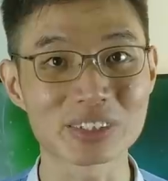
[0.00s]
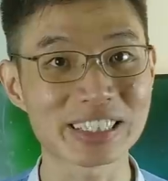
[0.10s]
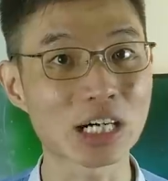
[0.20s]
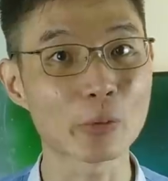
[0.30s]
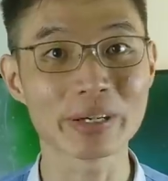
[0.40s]
the
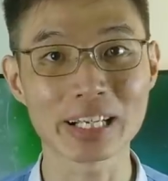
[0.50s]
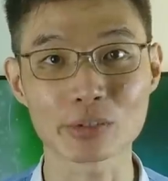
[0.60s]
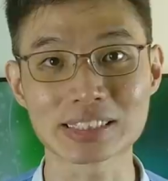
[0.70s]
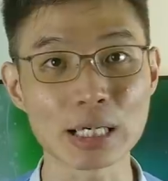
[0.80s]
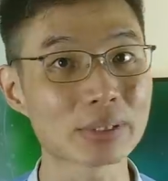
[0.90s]
government had
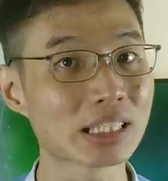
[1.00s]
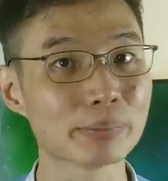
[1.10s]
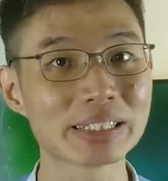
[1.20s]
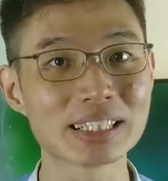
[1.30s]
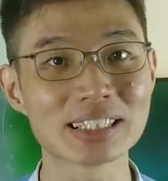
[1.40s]
to step in
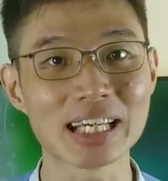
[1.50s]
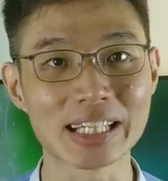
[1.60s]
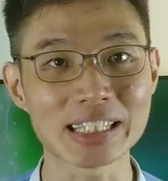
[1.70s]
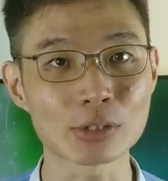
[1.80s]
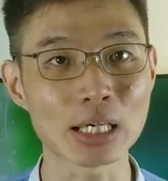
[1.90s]
immediately
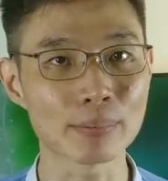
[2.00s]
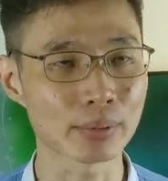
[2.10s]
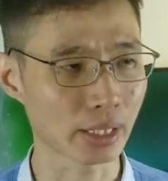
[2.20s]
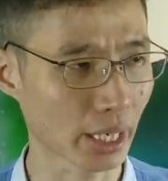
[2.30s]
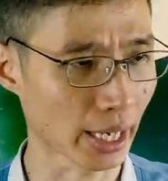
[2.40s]
and tell
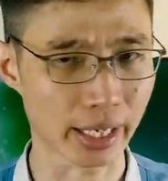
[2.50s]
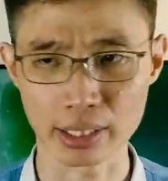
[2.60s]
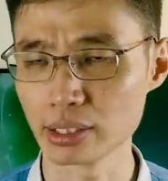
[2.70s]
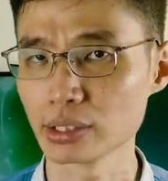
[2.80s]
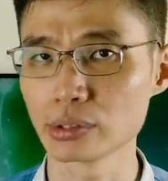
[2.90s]
them, hey,
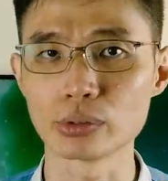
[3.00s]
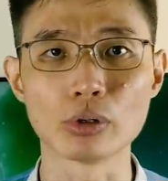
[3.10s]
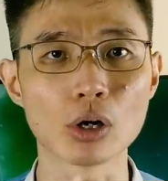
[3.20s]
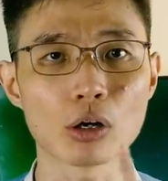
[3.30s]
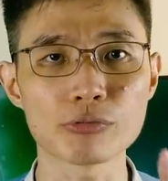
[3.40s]

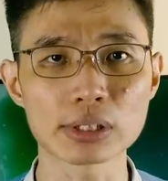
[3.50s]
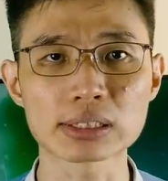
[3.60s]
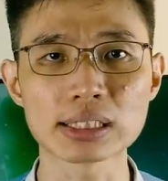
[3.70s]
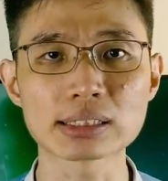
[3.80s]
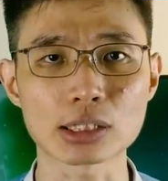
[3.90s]
you all fix
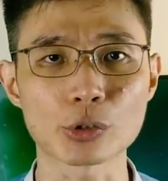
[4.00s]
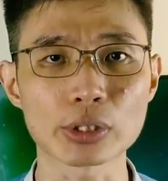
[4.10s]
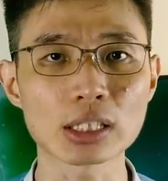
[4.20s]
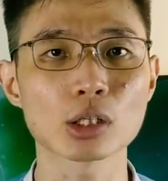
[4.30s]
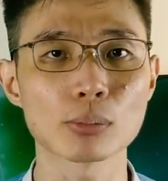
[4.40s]
these
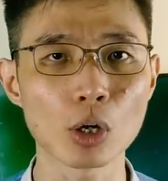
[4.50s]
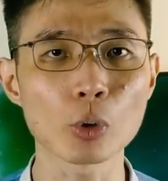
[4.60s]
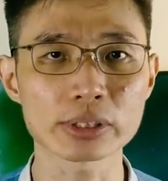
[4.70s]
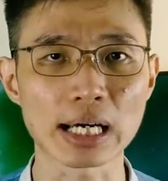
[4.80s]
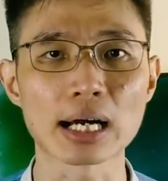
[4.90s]
security
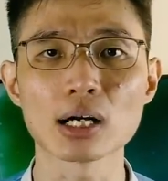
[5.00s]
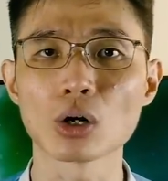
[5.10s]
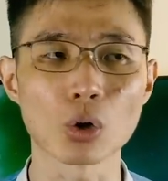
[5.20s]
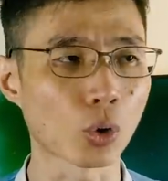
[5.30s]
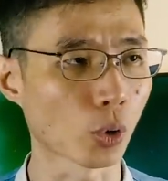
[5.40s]
loopholes,
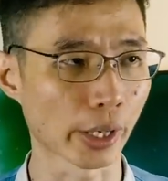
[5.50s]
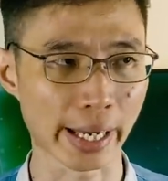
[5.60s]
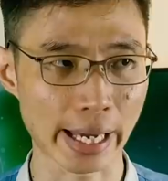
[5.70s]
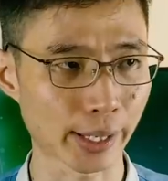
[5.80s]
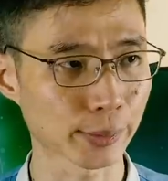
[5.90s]
or
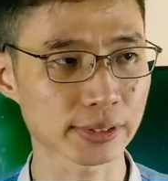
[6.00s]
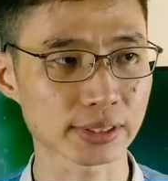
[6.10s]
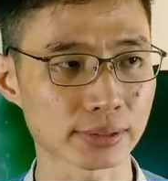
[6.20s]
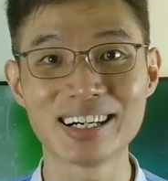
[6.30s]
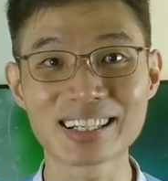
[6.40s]

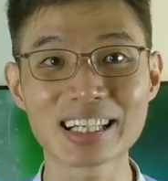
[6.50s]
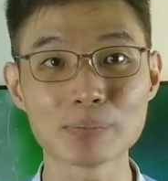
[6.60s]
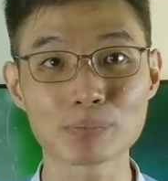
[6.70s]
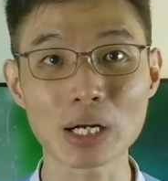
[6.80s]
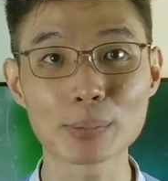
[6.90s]
else.
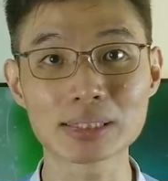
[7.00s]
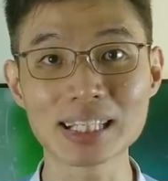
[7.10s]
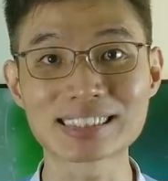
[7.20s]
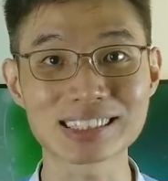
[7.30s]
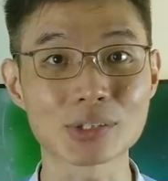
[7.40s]
Again, privacy
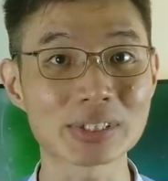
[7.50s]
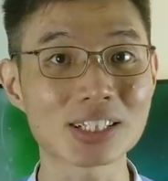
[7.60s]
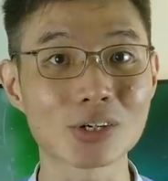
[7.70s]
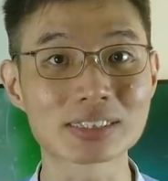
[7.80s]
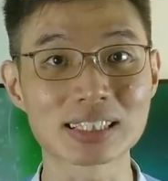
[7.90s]
and security
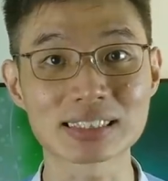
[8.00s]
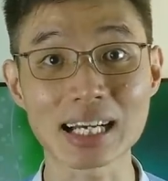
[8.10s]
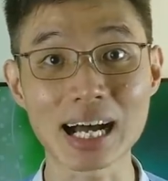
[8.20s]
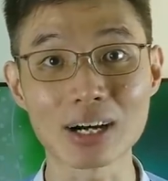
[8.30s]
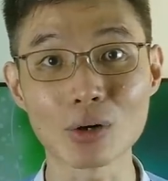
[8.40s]
concerns
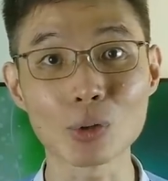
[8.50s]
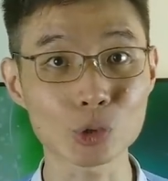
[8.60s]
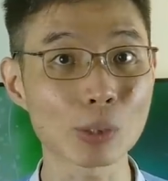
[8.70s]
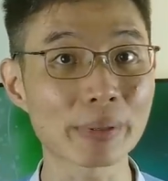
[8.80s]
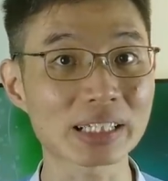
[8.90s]
are
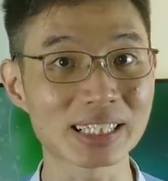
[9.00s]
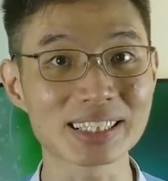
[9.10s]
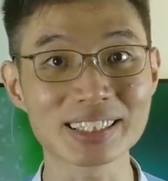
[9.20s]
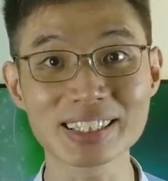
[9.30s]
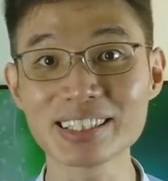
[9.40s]
also a big
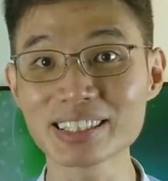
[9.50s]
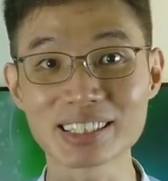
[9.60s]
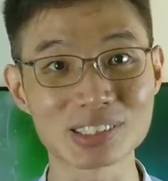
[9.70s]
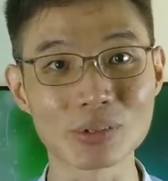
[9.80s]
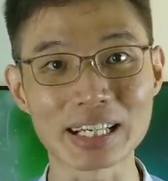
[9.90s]
thing in the
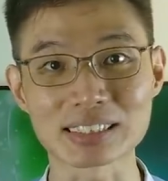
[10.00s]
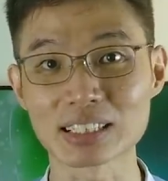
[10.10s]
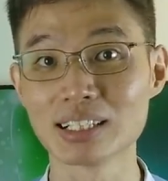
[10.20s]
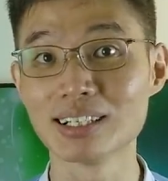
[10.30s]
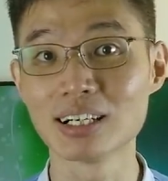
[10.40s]
US.
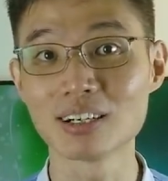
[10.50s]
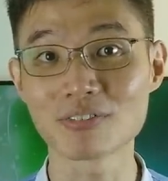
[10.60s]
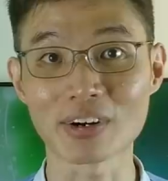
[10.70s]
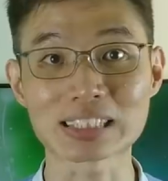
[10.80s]
For